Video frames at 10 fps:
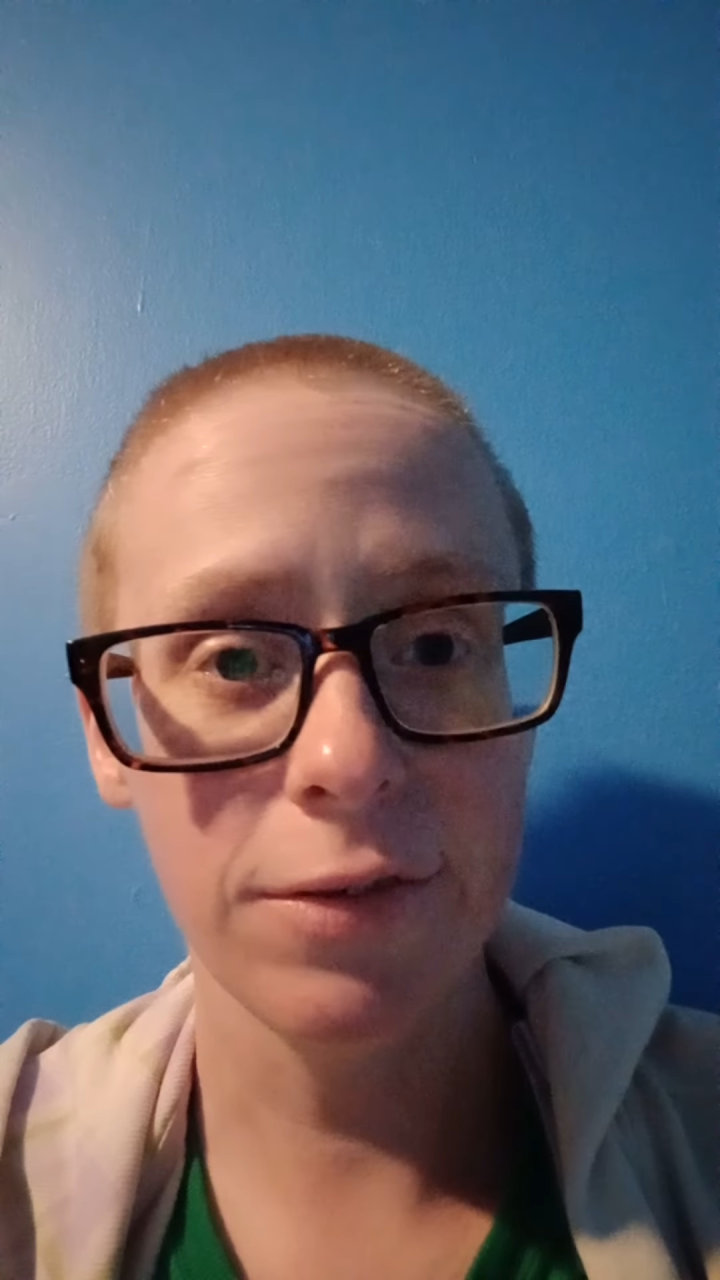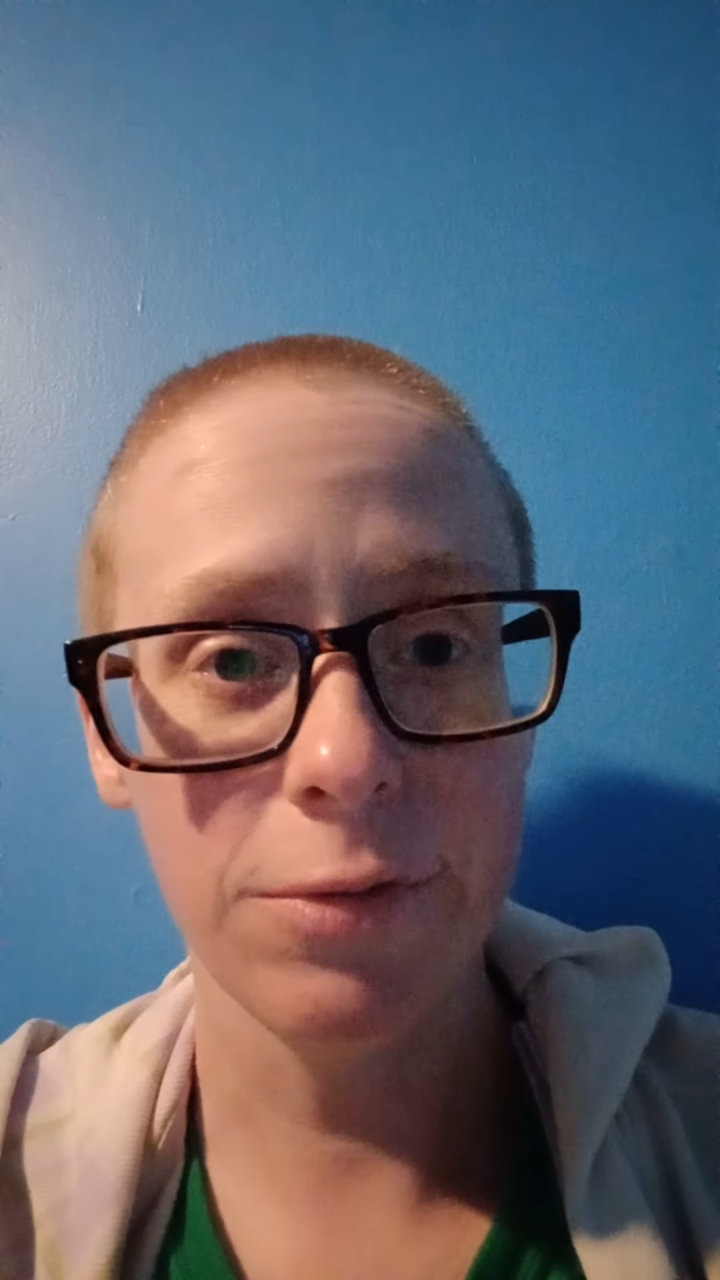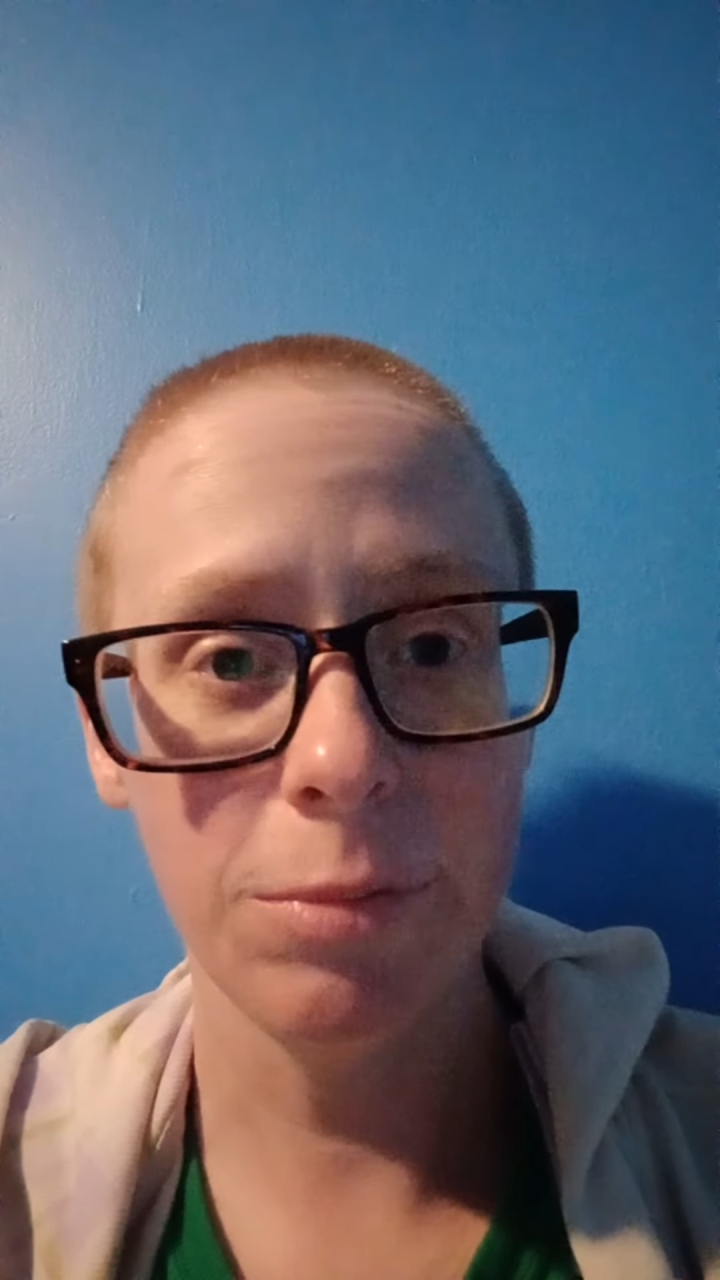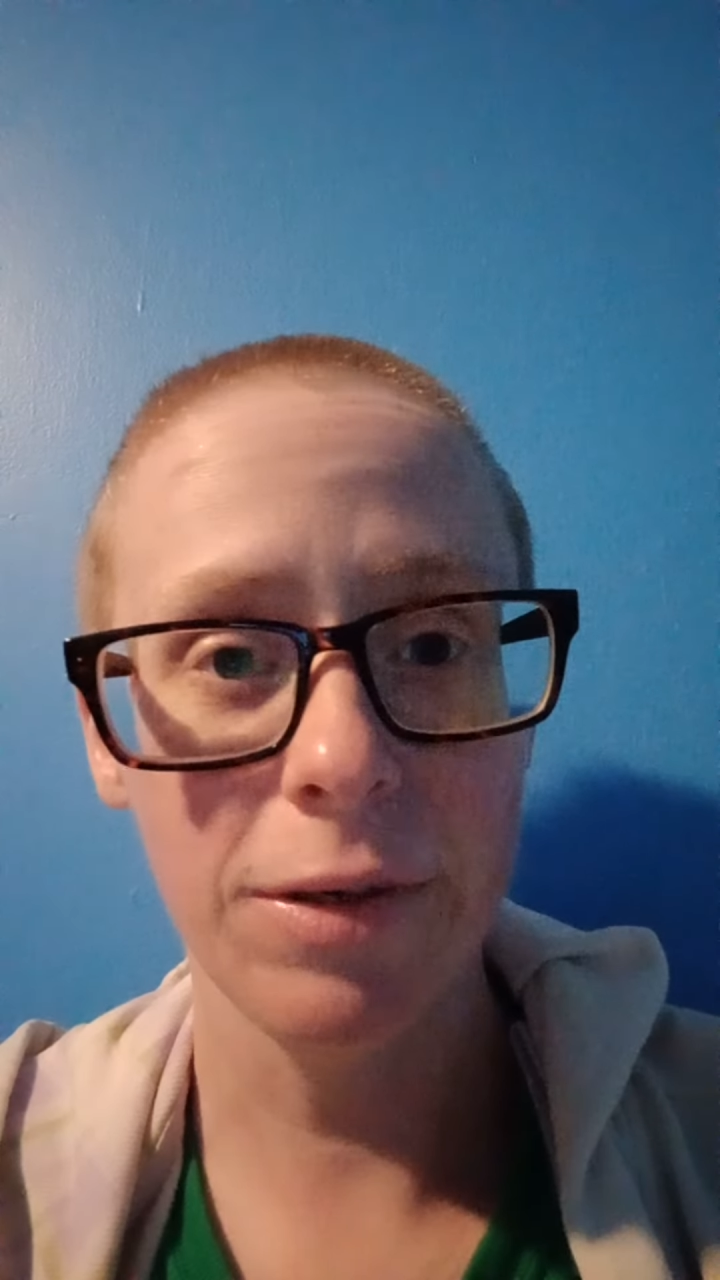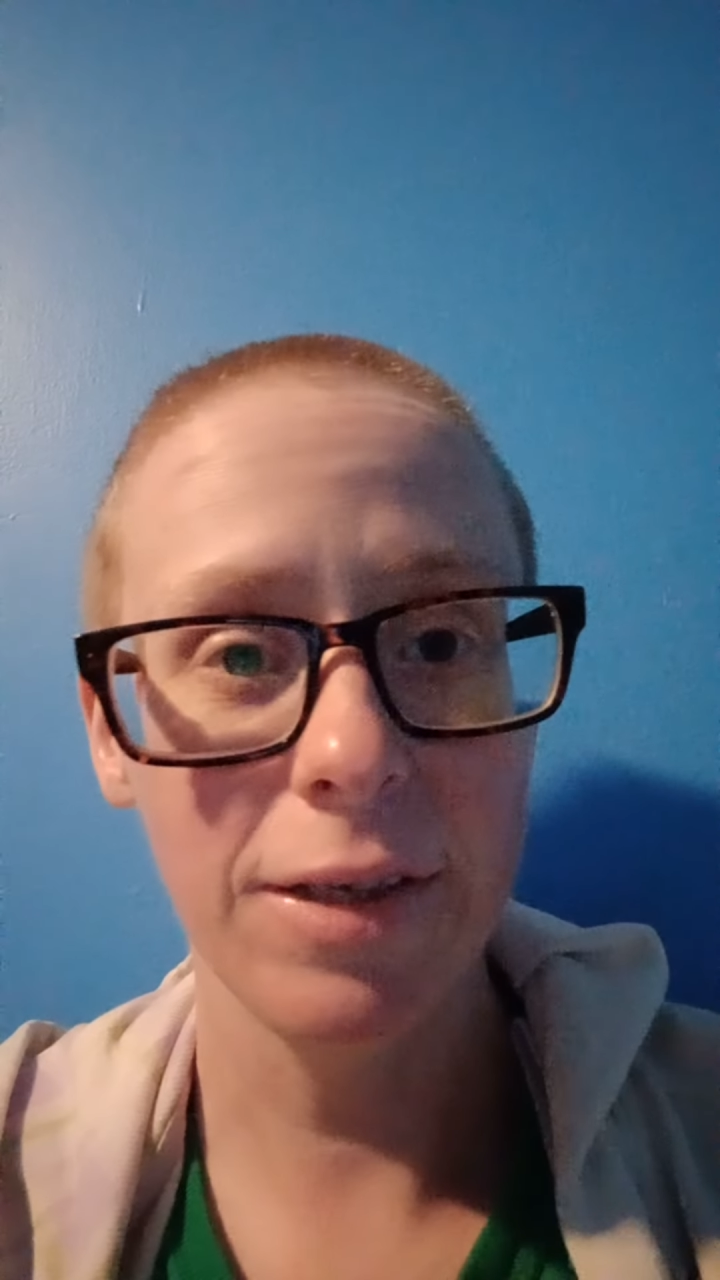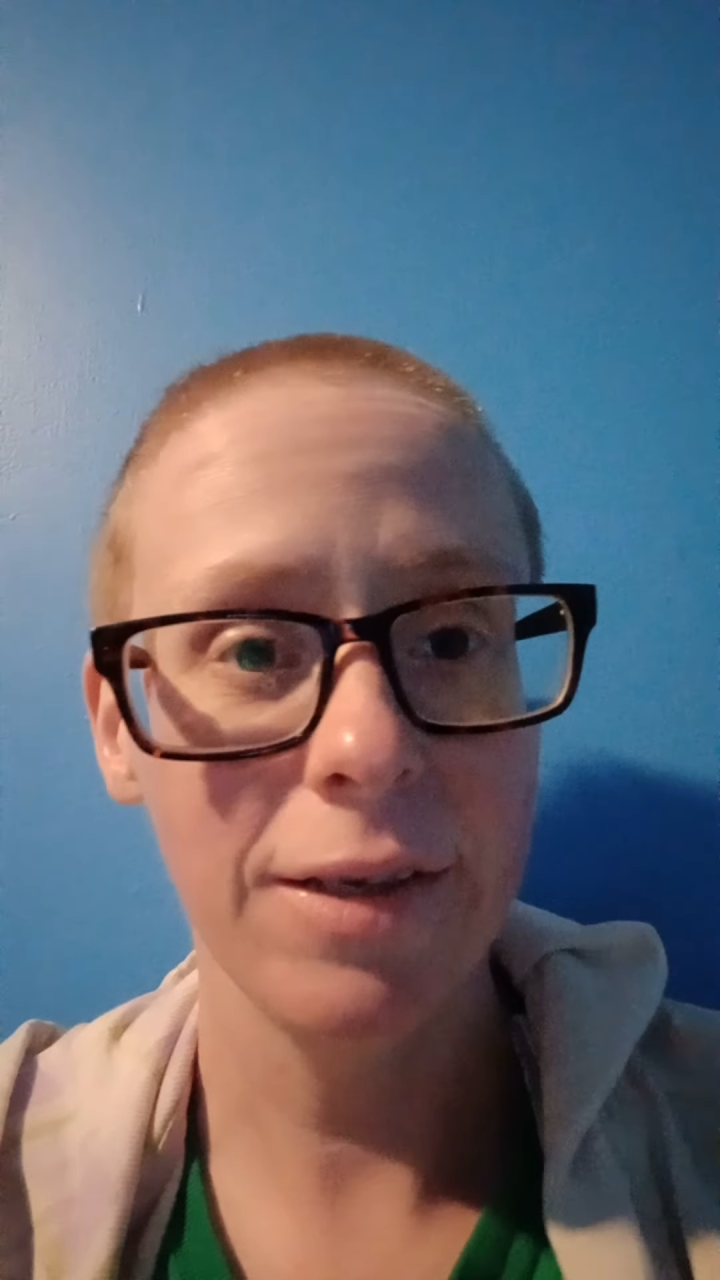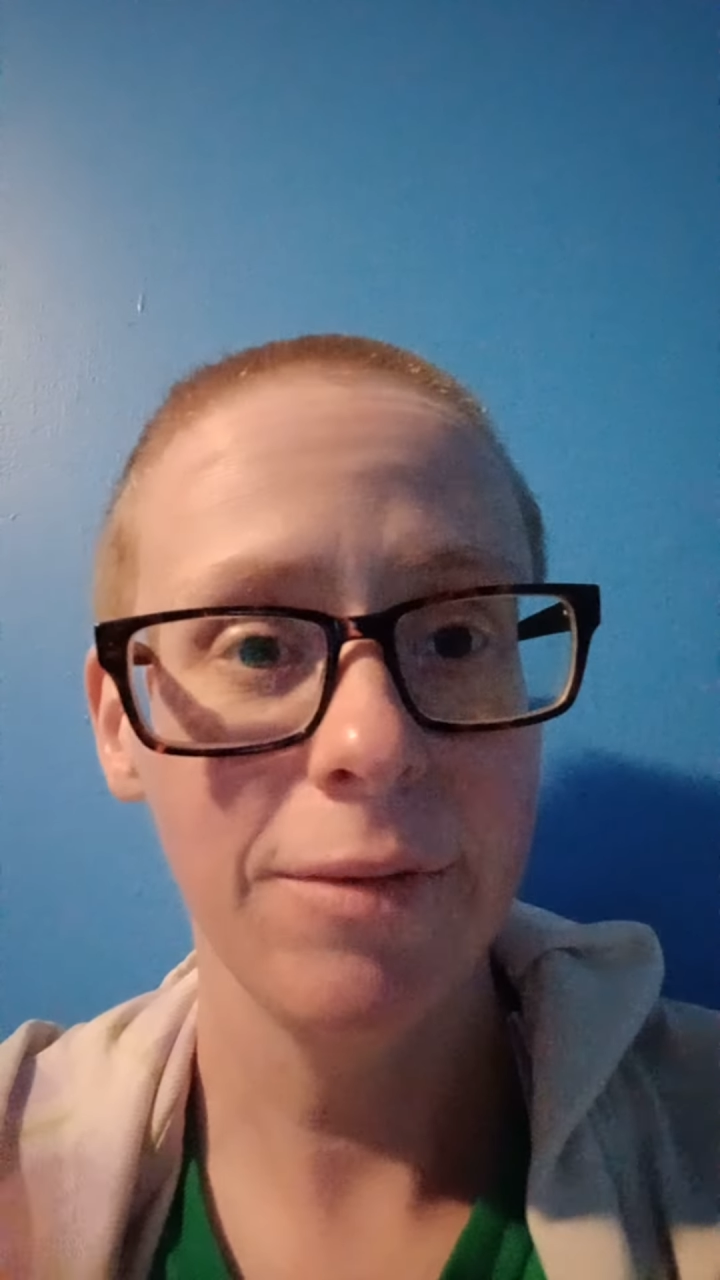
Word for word: everybody.